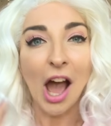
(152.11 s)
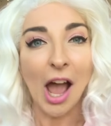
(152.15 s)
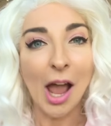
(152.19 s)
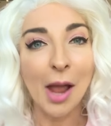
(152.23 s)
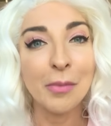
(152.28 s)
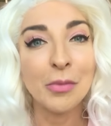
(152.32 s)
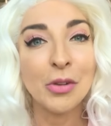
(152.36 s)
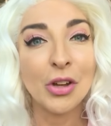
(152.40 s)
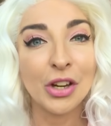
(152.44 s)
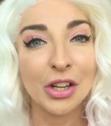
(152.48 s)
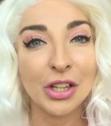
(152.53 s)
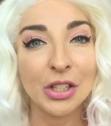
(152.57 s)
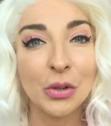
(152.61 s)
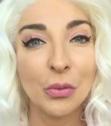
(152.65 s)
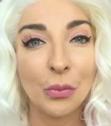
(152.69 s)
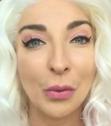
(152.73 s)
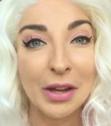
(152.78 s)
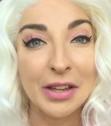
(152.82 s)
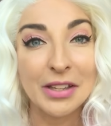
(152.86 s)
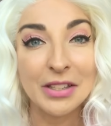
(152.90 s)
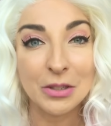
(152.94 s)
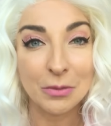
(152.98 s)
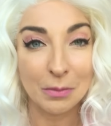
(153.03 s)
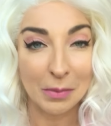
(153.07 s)
I'm not going to
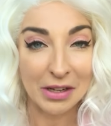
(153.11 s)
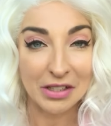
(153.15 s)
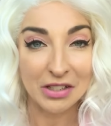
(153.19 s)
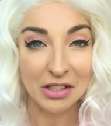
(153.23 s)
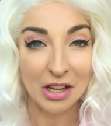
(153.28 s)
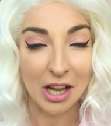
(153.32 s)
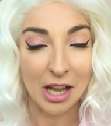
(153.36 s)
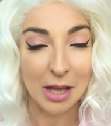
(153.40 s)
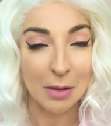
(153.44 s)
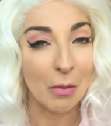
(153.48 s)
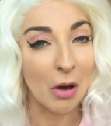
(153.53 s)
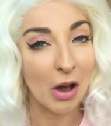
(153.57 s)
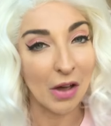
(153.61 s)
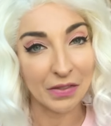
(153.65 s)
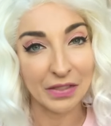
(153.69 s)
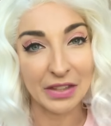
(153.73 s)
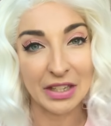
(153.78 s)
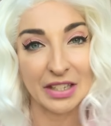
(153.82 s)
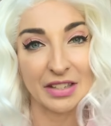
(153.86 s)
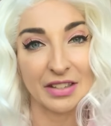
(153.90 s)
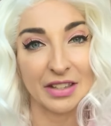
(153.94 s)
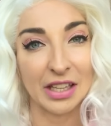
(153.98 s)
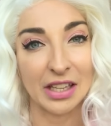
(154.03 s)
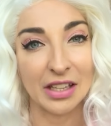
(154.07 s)
waste my time on
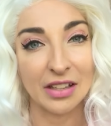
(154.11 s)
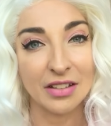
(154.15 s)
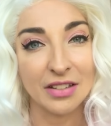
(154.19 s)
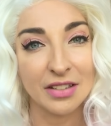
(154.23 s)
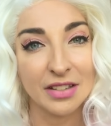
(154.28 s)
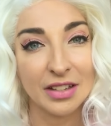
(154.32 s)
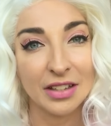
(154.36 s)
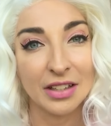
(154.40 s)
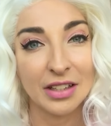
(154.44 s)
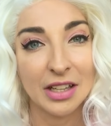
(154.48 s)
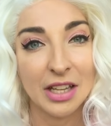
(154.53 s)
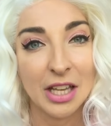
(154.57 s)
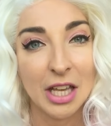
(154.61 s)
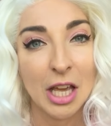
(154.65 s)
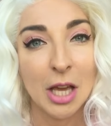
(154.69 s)
these things